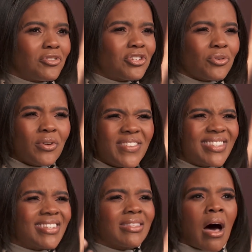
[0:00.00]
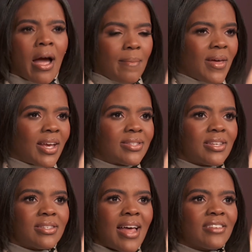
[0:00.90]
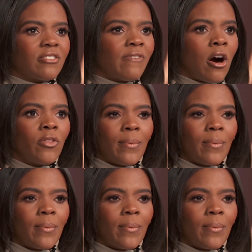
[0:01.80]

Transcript: just sort of a slime that exists and has to follow